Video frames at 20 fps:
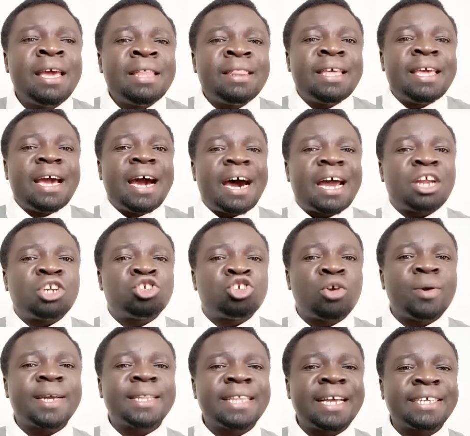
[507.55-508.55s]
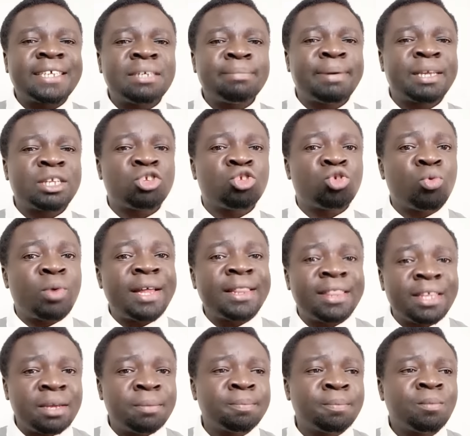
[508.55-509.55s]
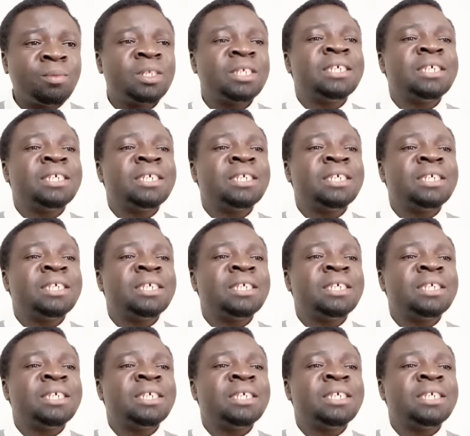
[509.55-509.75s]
They are showing their sympathy toward him.